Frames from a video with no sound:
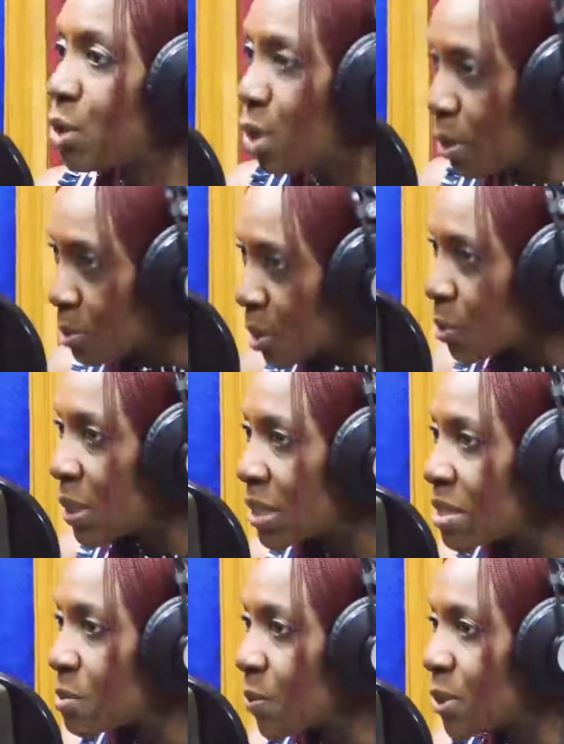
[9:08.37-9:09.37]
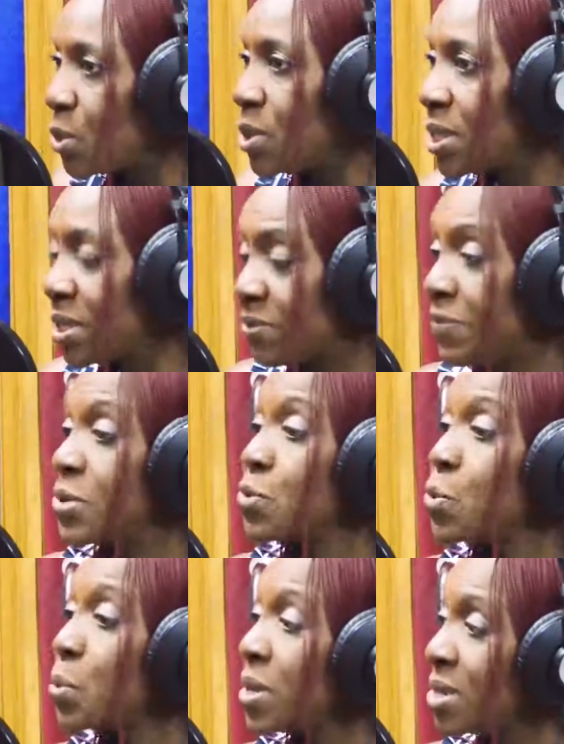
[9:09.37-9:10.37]
Come to us when you need advice.
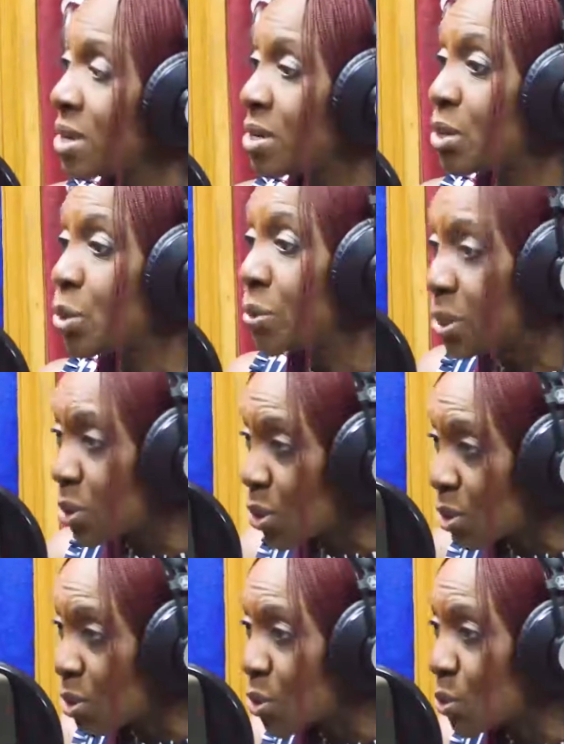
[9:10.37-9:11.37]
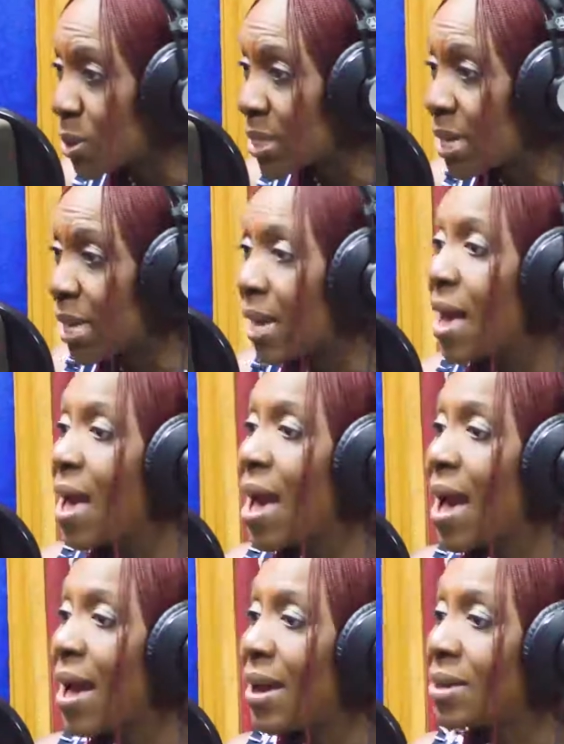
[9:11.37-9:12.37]
So we started going into consulting
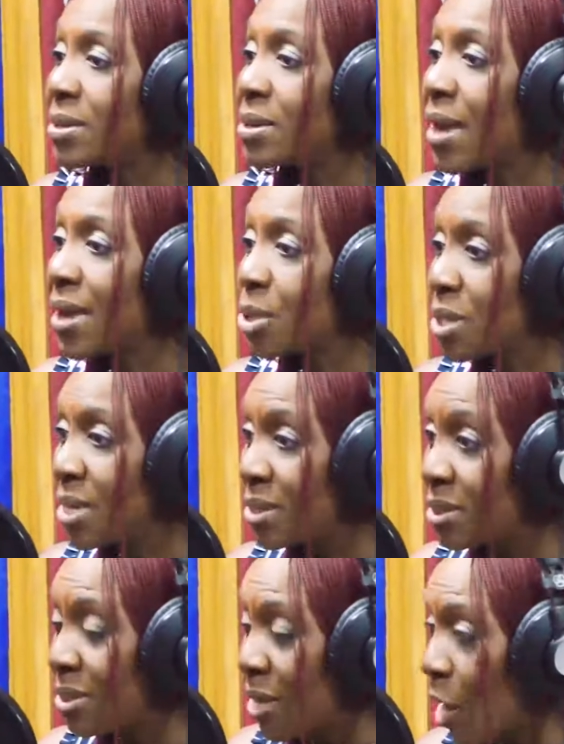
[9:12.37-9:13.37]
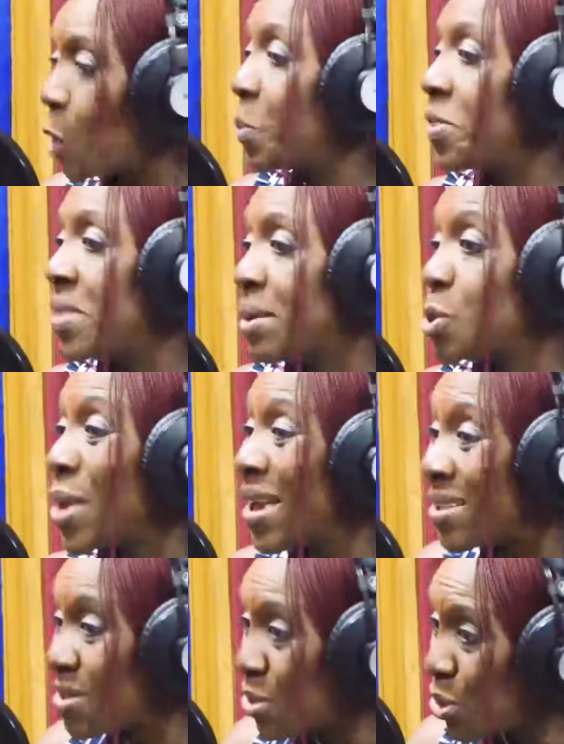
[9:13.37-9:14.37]
and actually helping them to
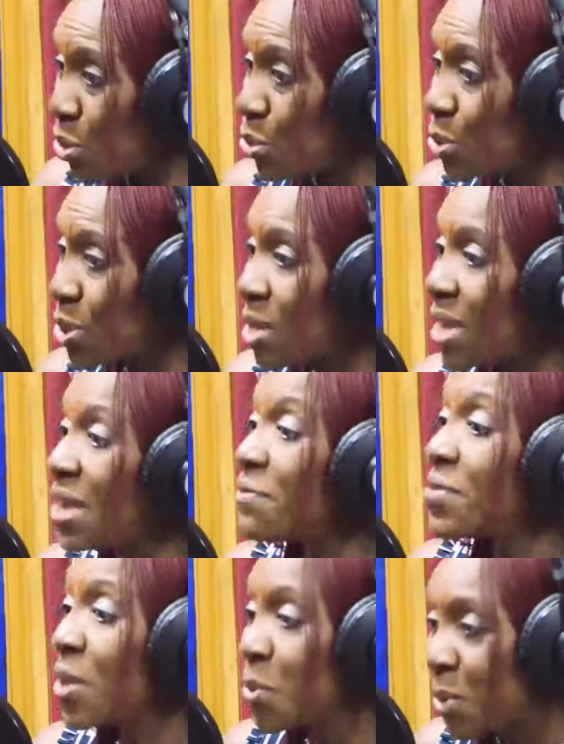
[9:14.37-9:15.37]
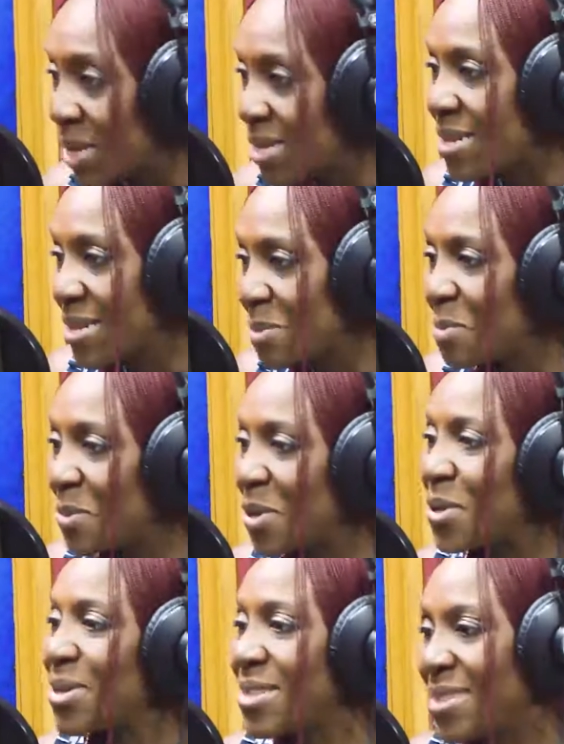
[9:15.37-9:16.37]
execute if they would listen,
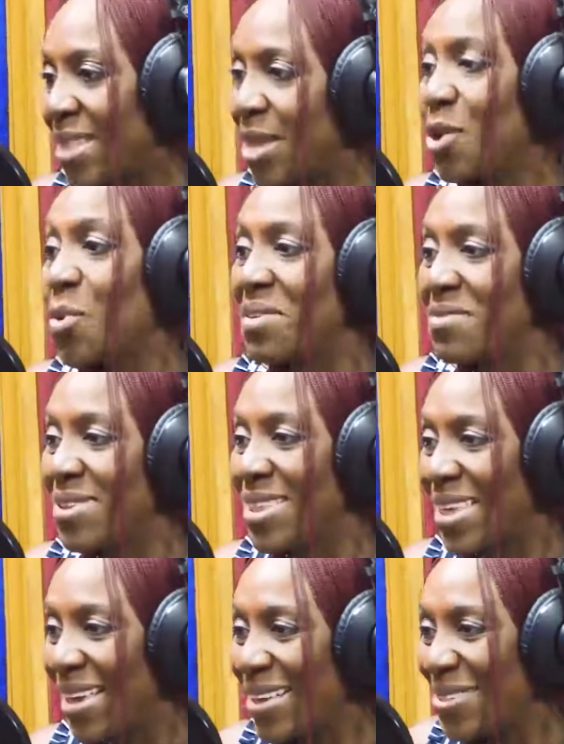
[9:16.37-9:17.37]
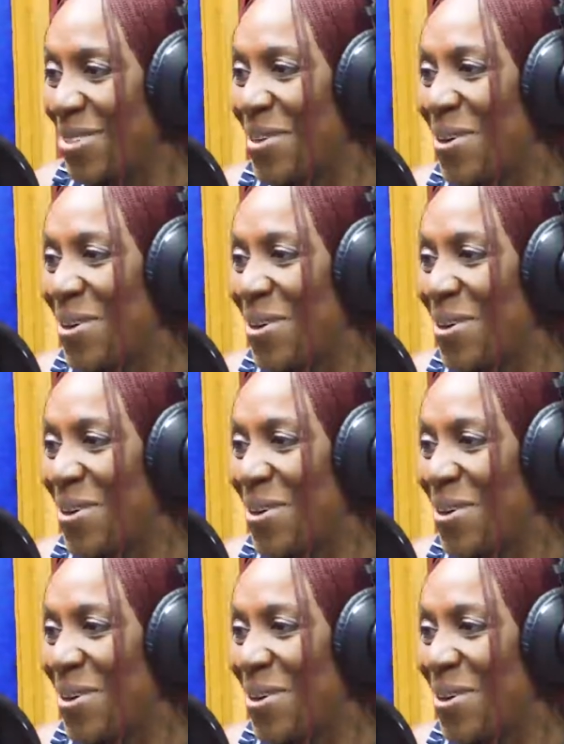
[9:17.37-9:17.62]
because they know everything.